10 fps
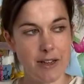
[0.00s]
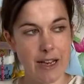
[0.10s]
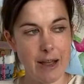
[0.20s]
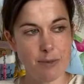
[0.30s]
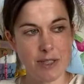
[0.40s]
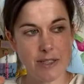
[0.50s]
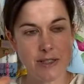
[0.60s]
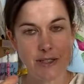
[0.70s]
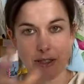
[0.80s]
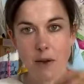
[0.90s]
collapses
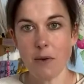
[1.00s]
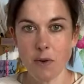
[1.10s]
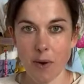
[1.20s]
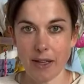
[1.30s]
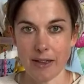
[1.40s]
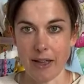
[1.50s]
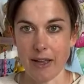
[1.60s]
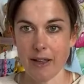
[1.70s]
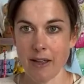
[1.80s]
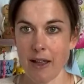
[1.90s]
so quickly